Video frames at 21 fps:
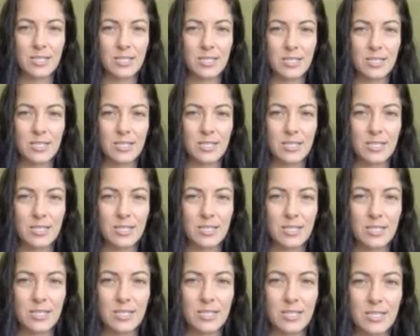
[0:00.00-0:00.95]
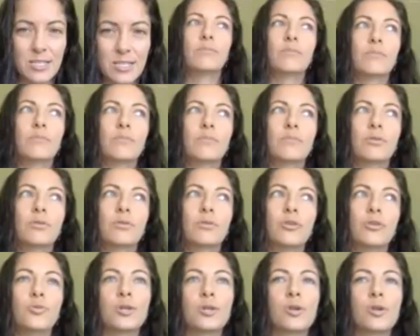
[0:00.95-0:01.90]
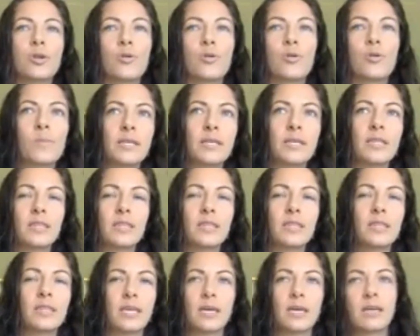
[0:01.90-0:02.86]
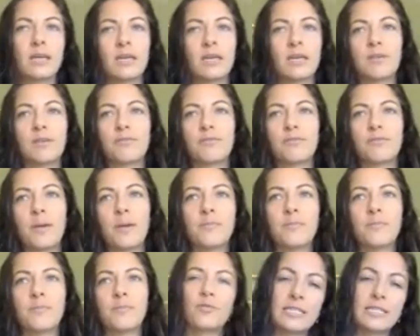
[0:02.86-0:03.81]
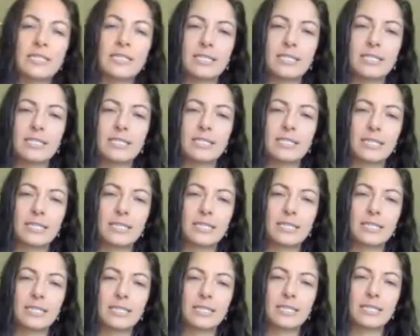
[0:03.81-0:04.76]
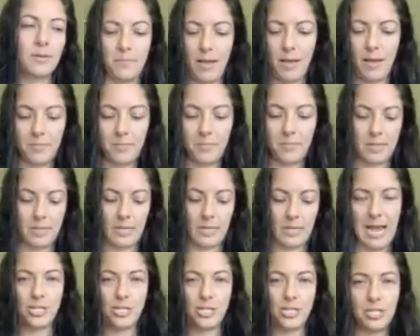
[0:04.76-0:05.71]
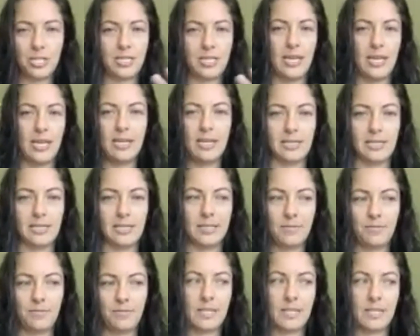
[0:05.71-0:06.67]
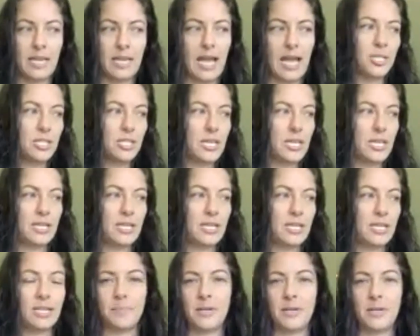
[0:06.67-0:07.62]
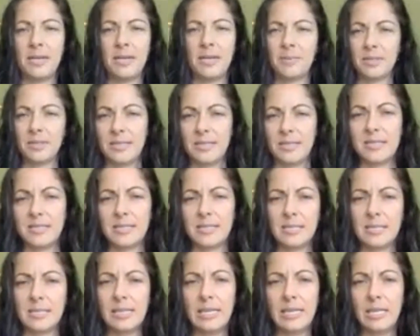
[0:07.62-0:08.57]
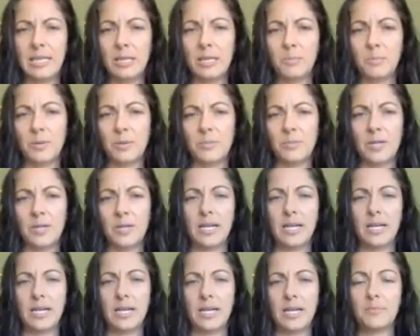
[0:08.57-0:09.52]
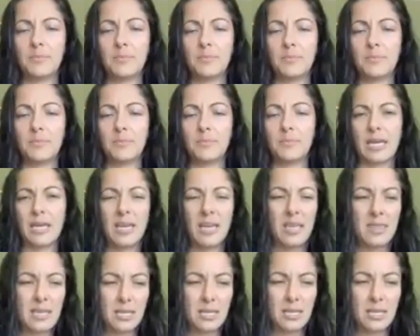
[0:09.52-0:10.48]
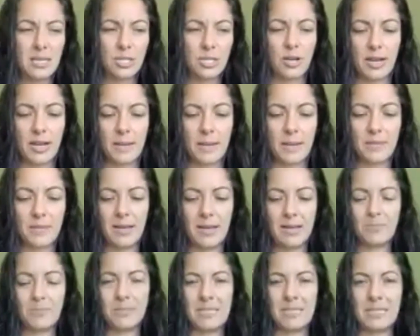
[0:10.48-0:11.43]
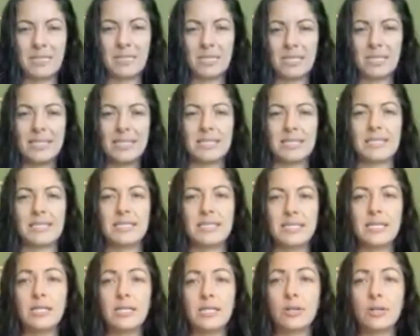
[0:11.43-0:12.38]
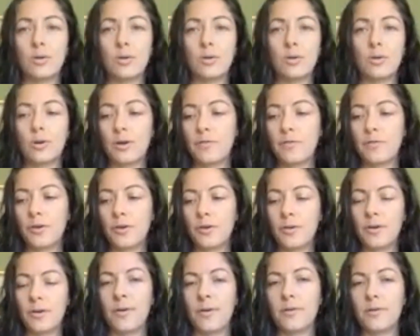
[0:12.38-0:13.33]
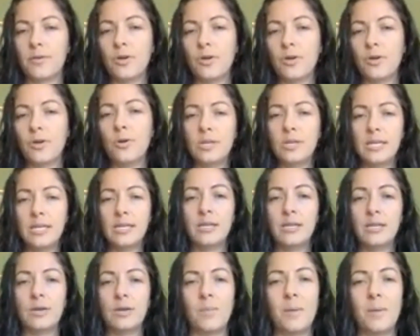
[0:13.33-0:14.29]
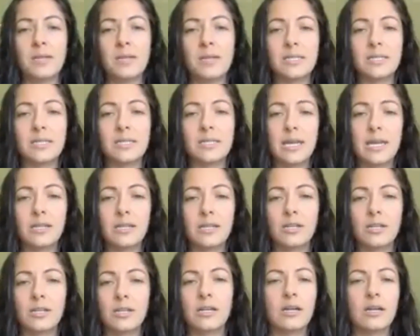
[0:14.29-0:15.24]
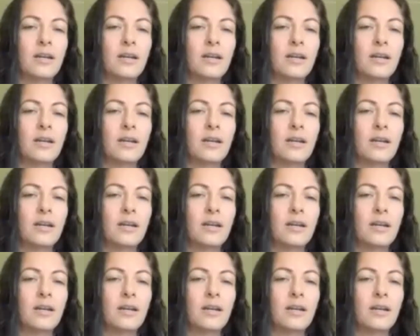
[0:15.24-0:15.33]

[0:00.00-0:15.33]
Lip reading: So this is you wouldn't normally think if I'm restless and I'm like feeling agitated, I'm not able to sleep, I'm not able to like think straight, I'm not able to just sit still, or if you're a yogi or meditator,